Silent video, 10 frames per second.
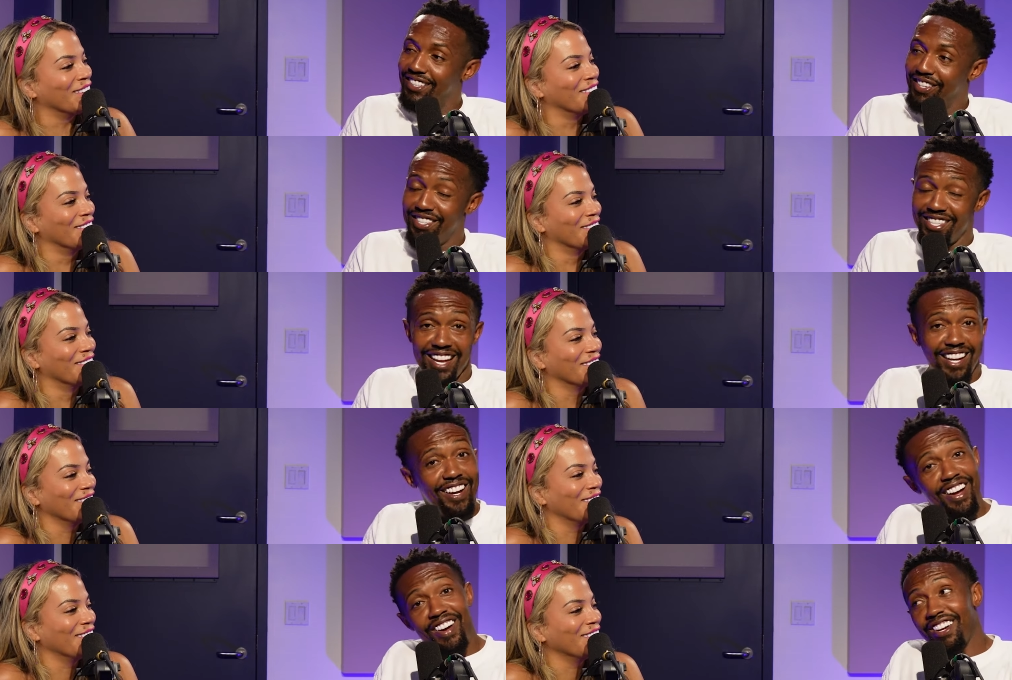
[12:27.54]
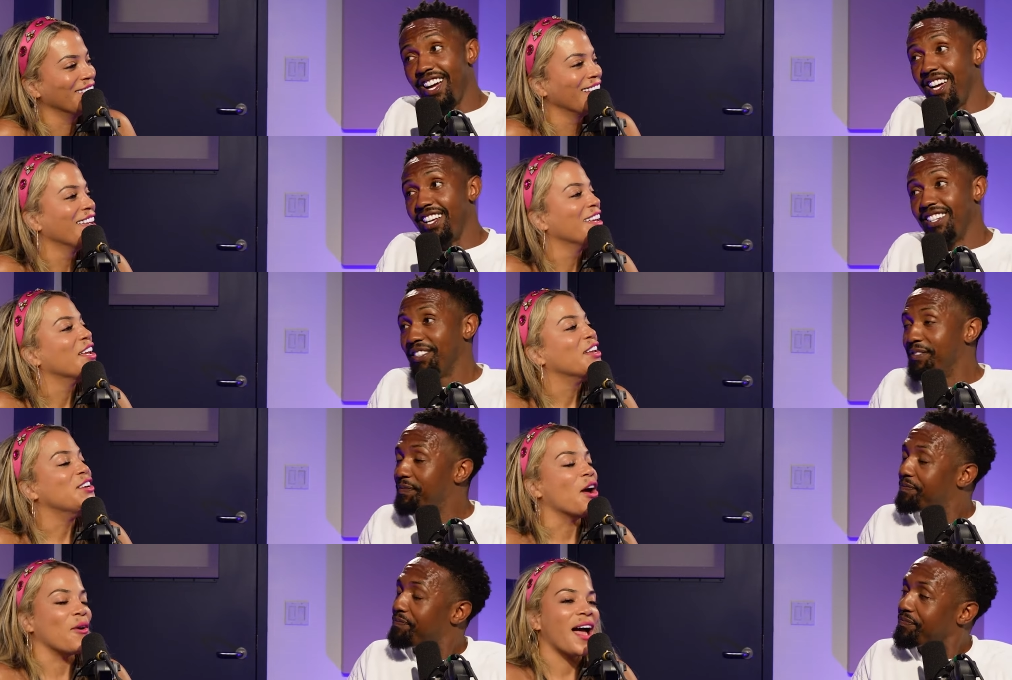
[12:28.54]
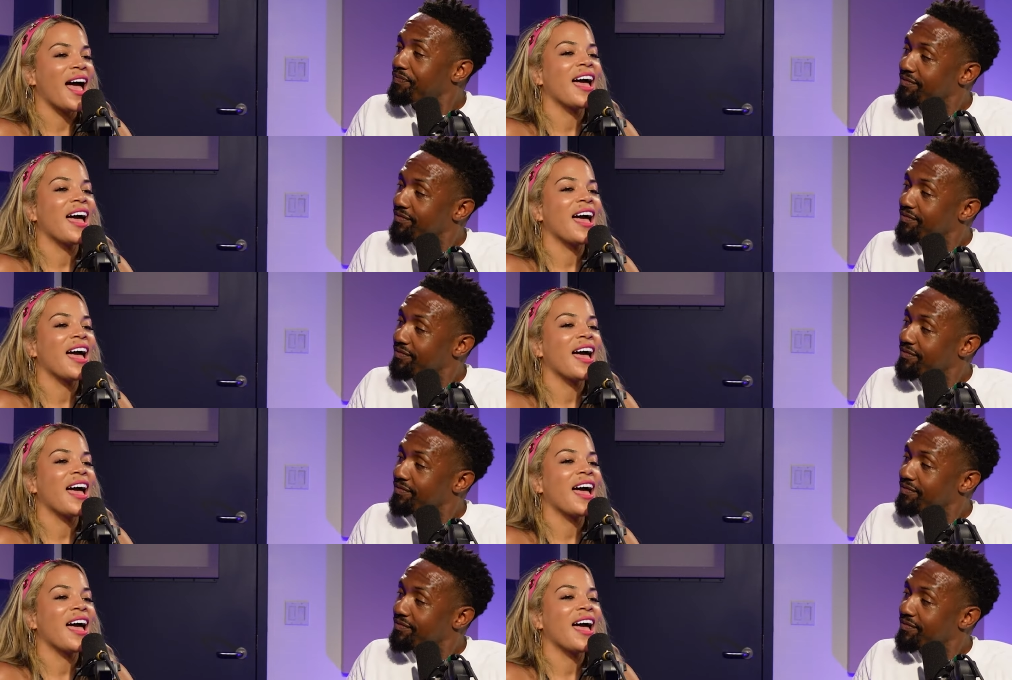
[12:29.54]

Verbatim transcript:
Speaker 1: I was just like, oh okay. No,